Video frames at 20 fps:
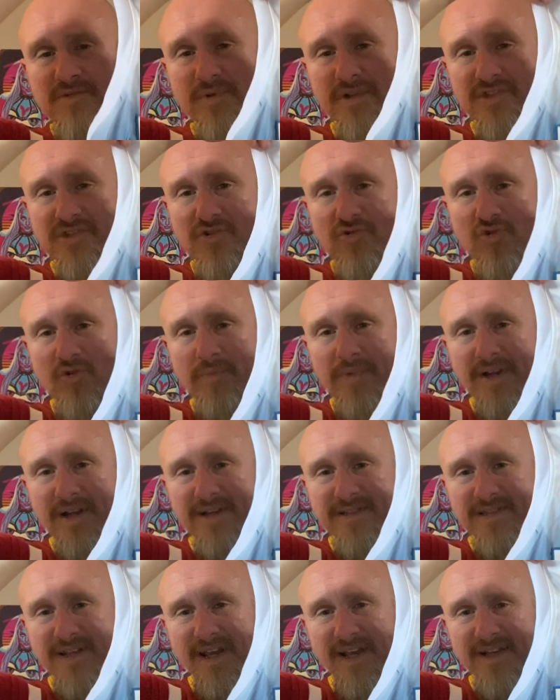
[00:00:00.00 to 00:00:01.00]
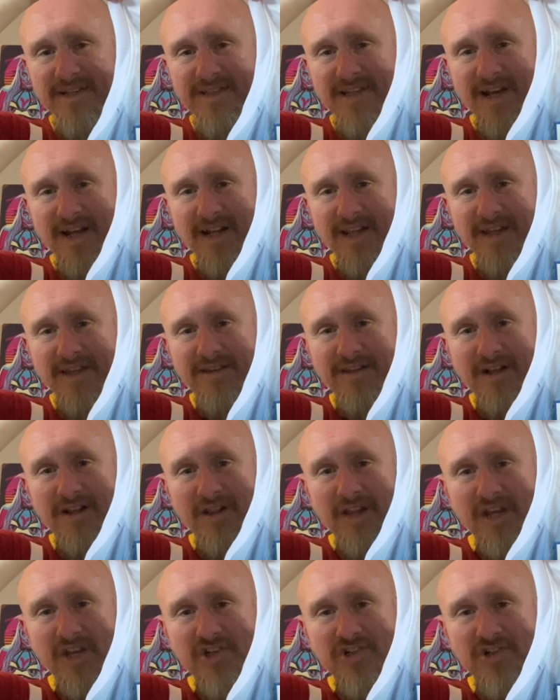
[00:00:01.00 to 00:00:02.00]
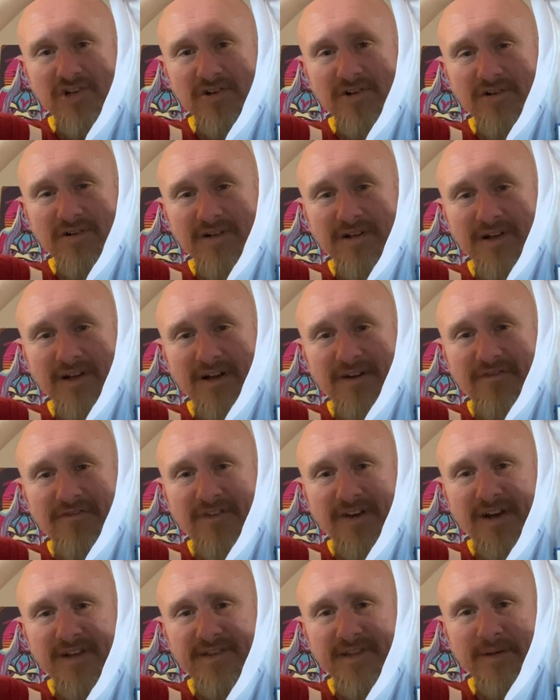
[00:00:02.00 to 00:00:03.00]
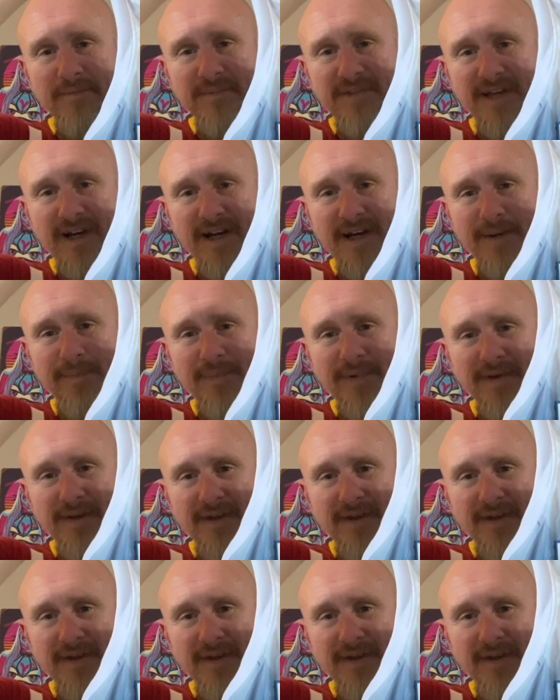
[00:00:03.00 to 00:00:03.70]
one's cool because it has kind of like the glacier effect up top.